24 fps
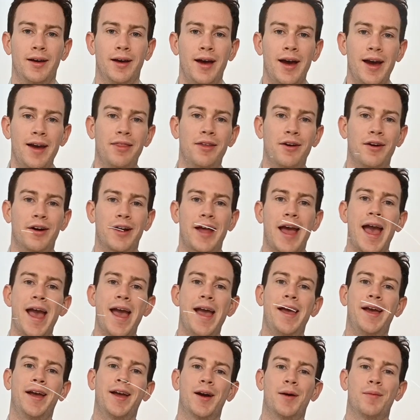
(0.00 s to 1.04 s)
Hey there,
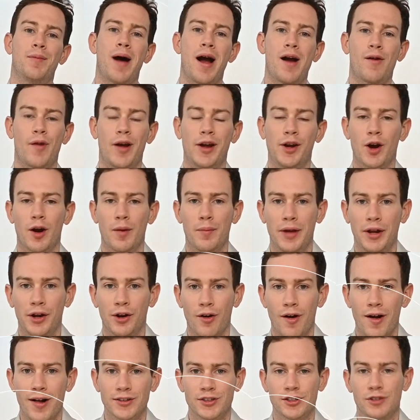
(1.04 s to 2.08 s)
gang. I'm my radar
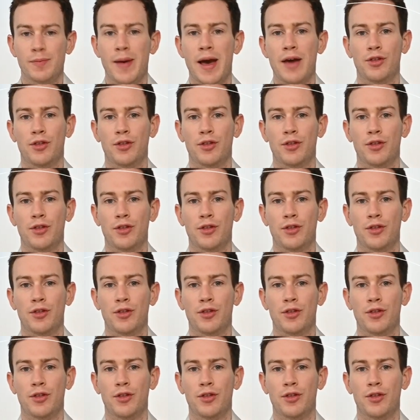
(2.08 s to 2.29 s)
meteorologist